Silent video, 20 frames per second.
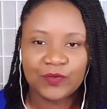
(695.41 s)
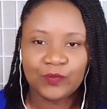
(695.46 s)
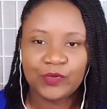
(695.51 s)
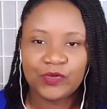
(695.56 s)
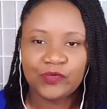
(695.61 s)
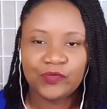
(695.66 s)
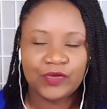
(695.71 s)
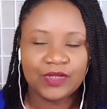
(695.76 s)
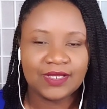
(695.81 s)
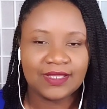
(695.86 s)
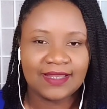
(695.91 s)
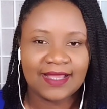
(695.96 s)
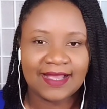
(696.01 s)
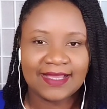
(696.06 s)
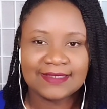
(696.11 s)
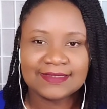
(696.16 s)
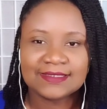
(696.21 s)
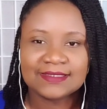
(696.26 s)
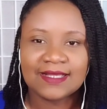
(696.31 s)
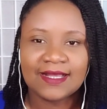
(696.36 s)
we
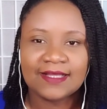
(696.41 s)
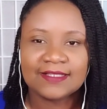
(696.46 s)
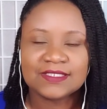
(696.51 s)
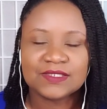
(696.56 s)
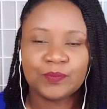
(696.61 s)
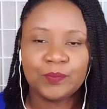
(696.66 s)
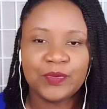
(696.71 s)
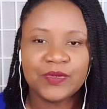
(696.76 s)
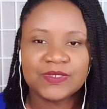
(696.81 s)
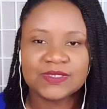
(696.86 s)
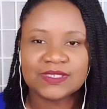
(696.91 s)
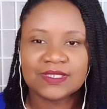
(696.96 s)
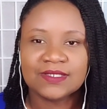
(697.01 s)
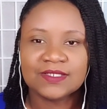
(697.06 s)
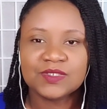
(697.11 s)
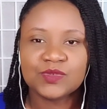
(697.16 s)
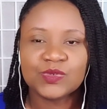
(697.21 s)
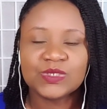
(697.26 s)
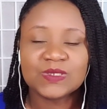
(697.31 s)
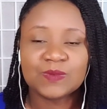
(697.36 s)
realized that
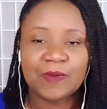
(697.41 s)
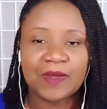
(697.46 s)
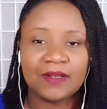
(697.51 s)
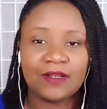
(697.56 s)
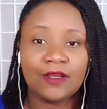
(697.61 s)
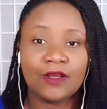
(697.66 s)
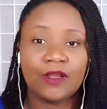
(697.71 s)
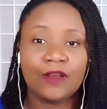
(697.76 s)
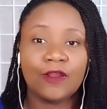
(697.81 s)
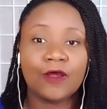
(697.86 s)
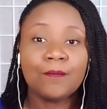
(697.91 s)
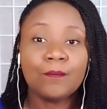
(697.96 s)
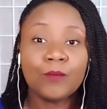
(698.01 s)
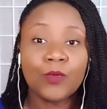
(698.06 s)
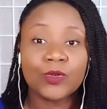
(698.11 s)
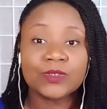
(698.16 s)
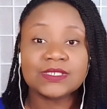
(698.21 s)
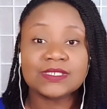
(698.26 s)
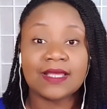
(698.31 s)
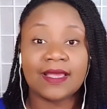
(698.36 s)
persons were spending a lot
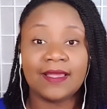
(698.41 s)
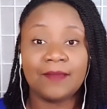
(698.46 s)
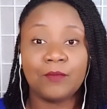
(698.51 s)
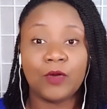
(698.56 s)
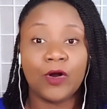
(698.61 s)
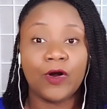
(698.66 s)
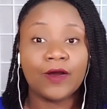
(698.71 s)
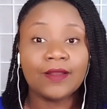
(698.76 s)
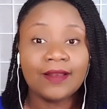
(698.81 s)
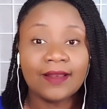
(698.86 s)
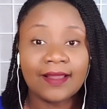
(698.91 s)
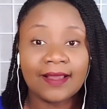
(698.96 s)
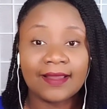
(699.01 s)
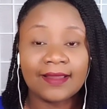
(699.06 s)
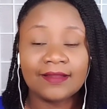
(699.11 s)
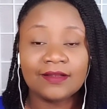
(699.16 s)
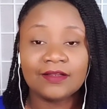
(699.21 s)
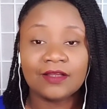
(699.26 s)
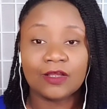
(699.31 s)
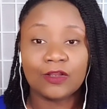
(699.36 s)
more time online,